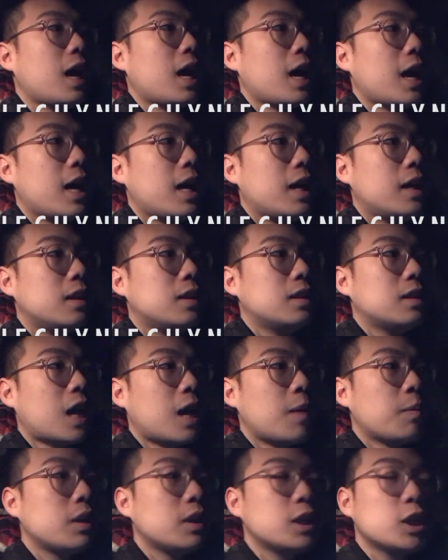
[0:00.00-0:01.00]
and
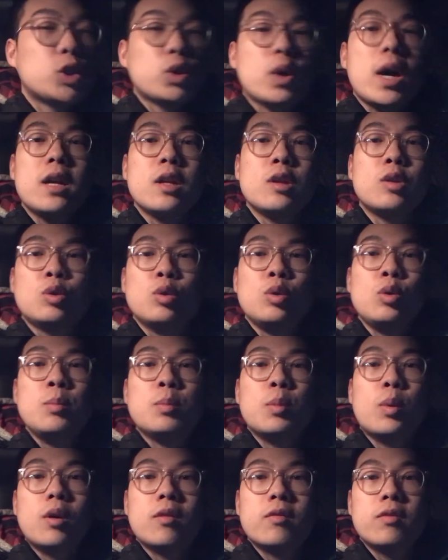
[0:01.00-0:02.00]
I'm gonna try to do
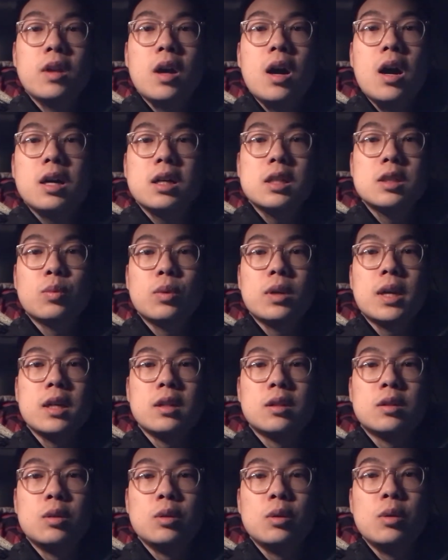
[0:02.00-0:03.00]
more vlogs when
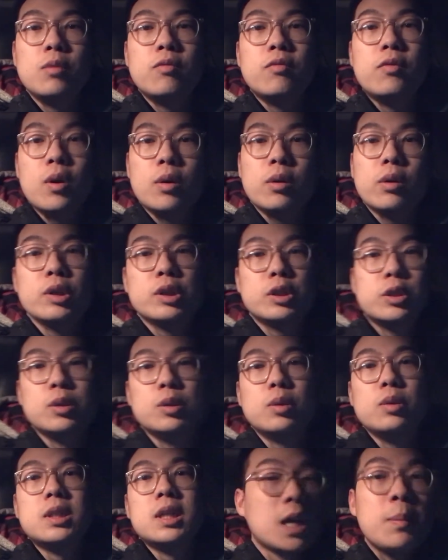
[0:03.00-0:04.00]
I do photo
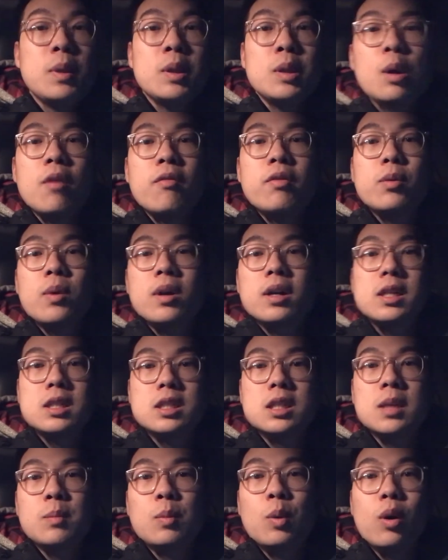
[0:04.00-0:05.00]
shoots. Let me know if you wanna
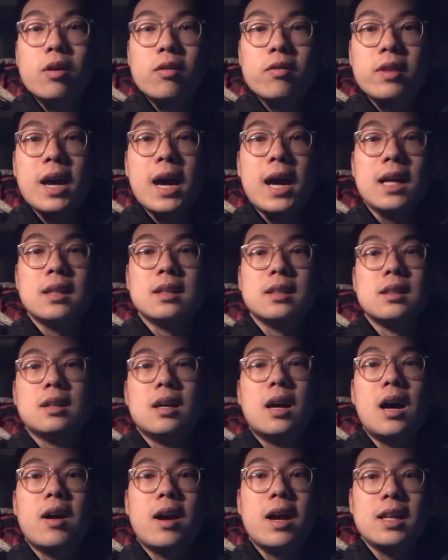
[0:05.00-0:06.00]
see more of that.
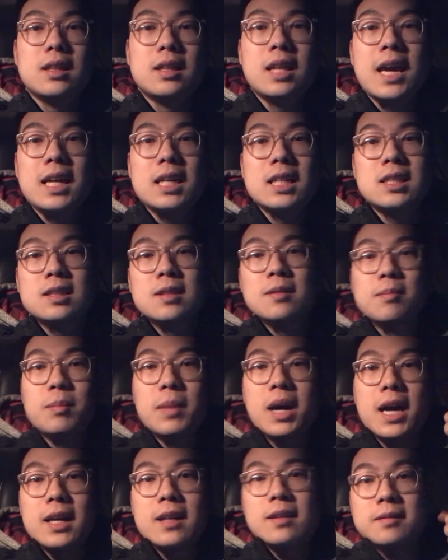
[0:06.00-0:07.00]
Alright, thanks.
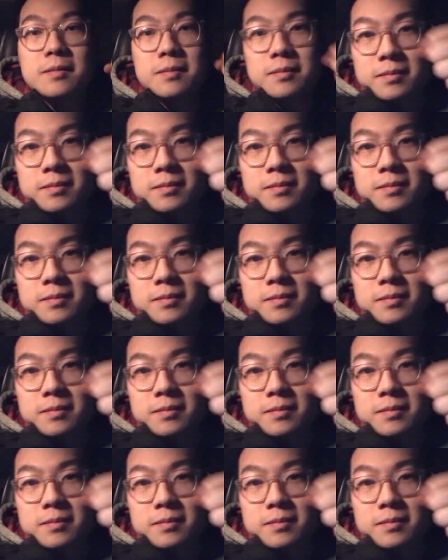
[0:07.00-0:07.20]
Bye.